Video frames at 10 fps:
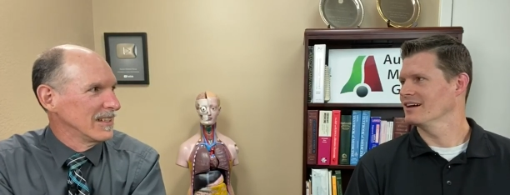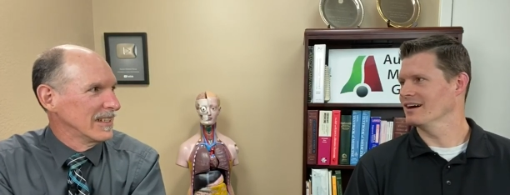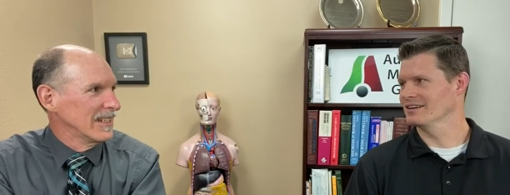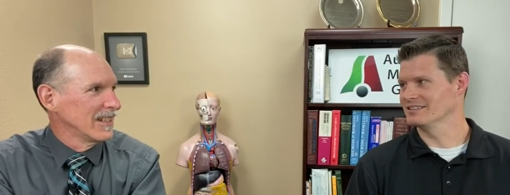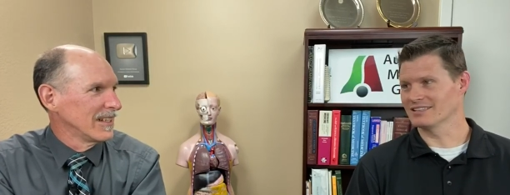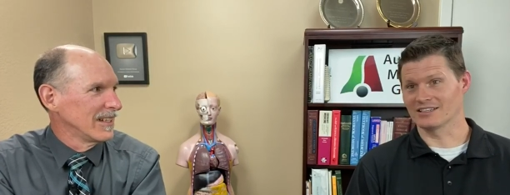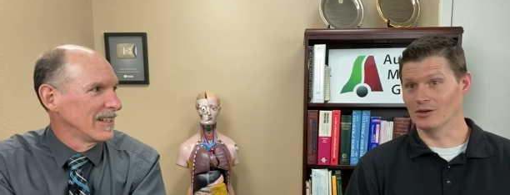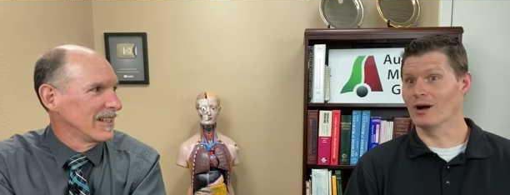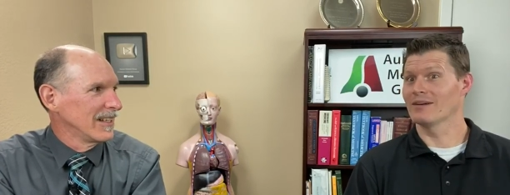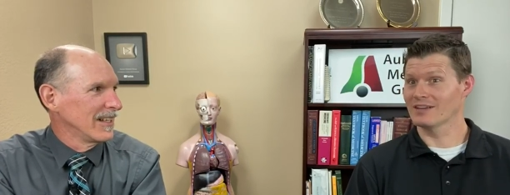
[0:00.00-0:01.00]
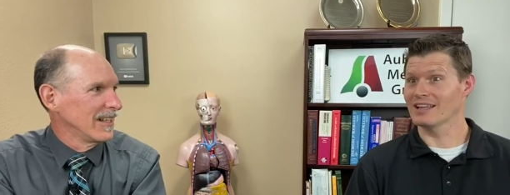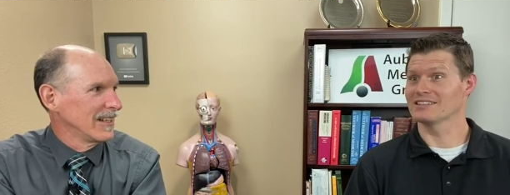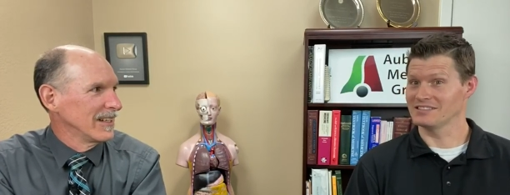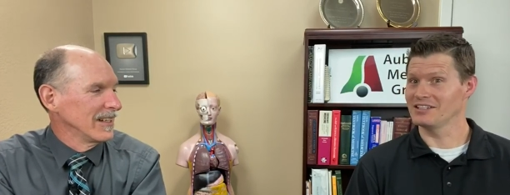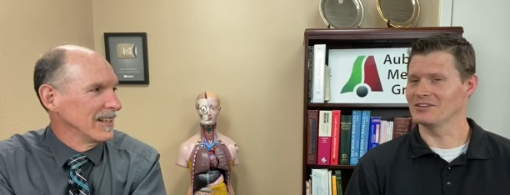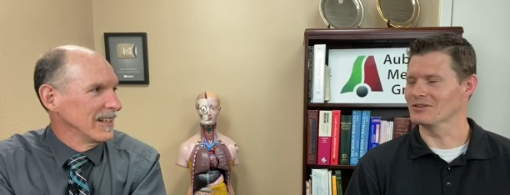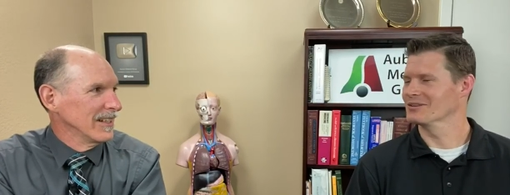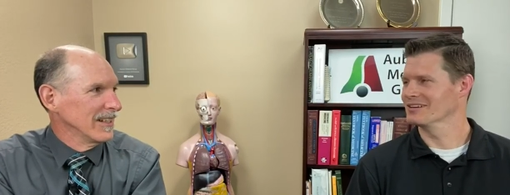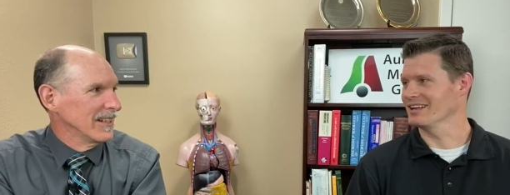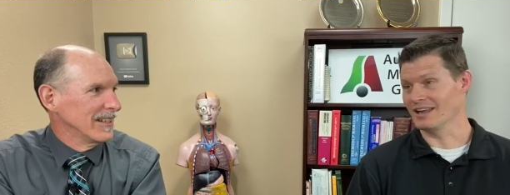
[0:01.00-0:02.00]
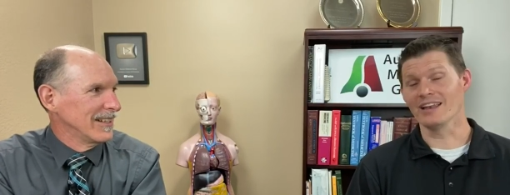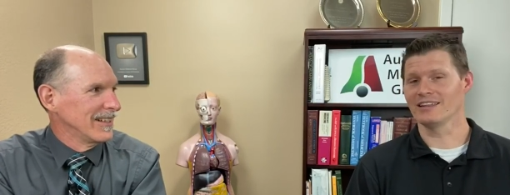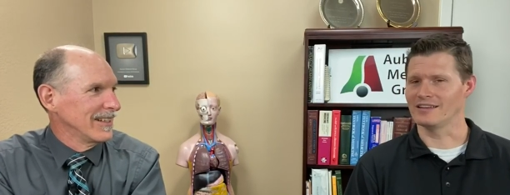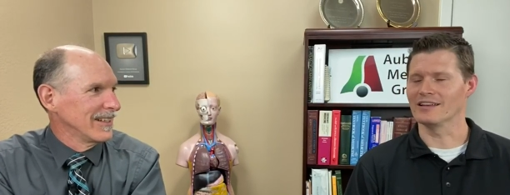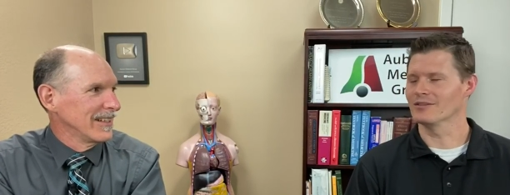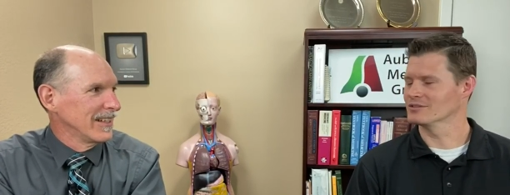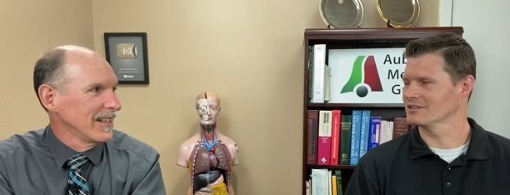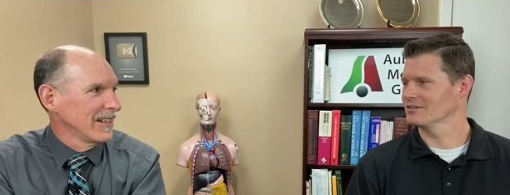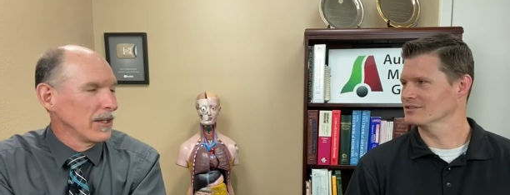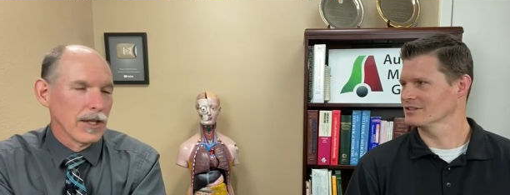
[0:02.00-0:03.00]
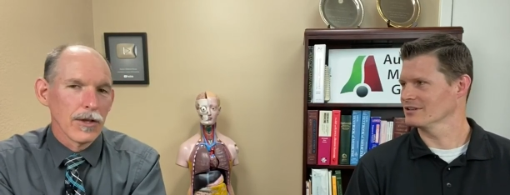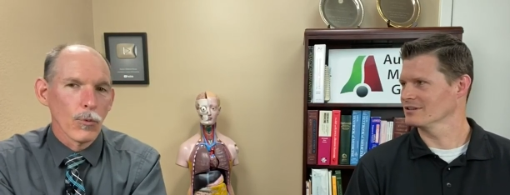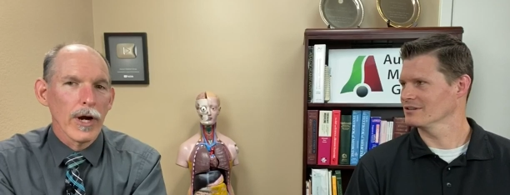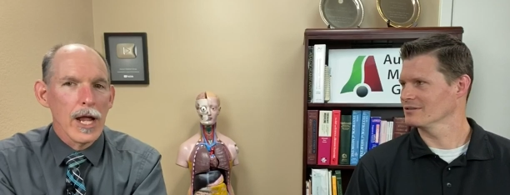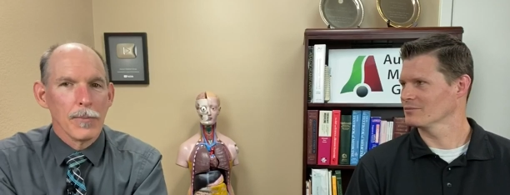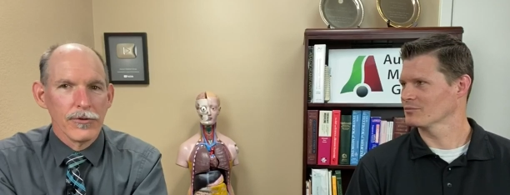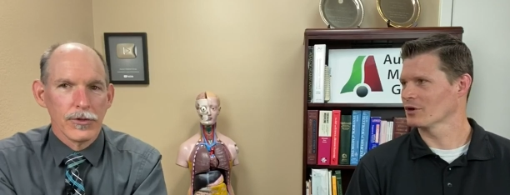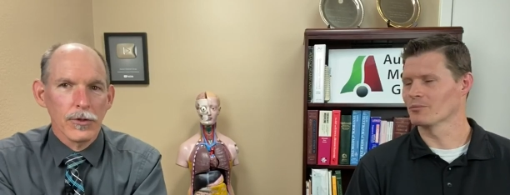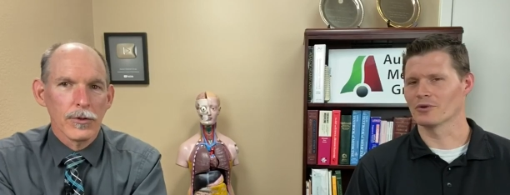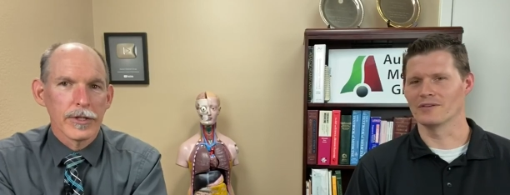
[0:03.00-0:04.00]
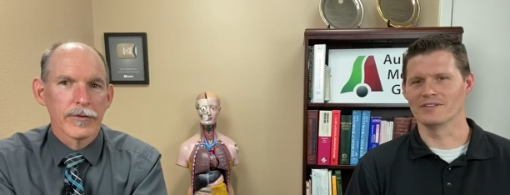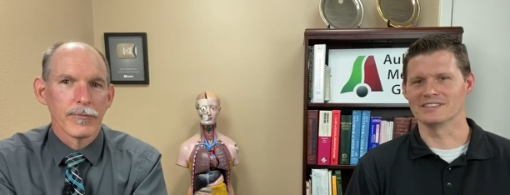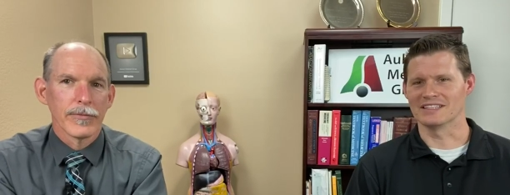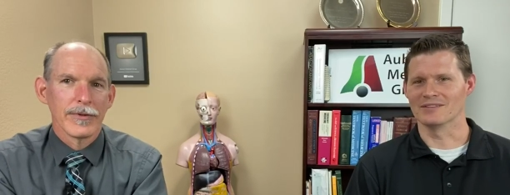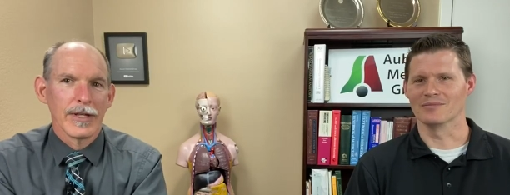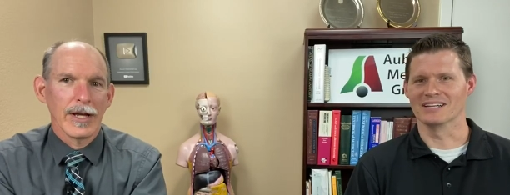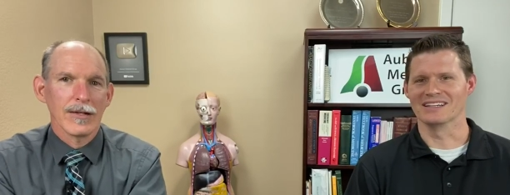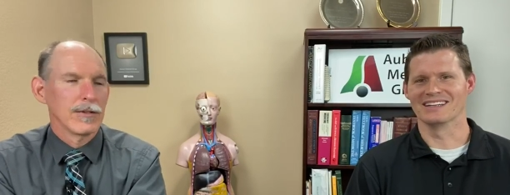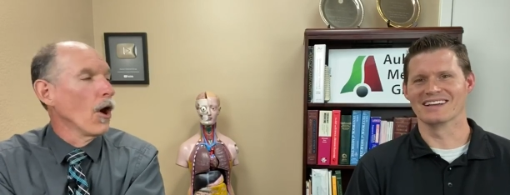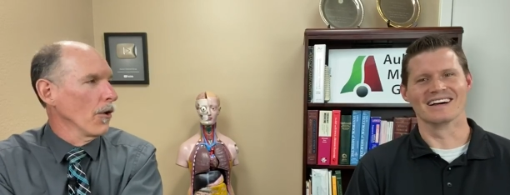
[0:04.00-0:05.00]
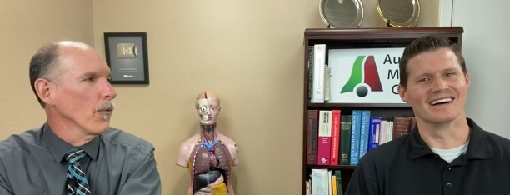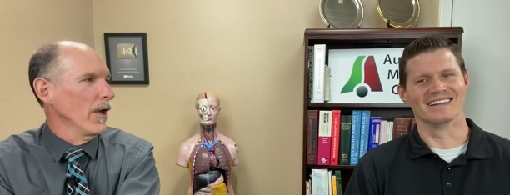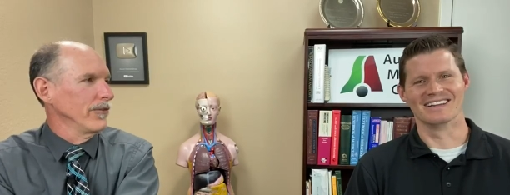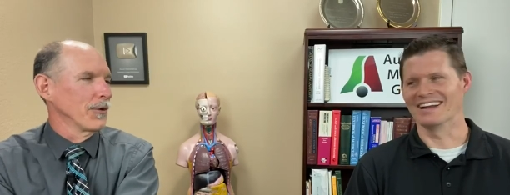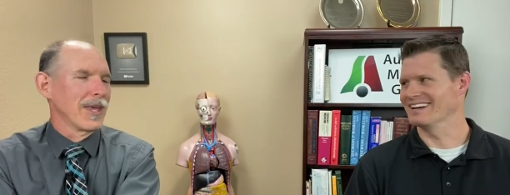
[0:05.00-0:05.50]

Speaker 1: Uh, he's like, no, I've got to see you, and, and he did. It was it was an appropriate to. visit, yeah. but oh, it uh, was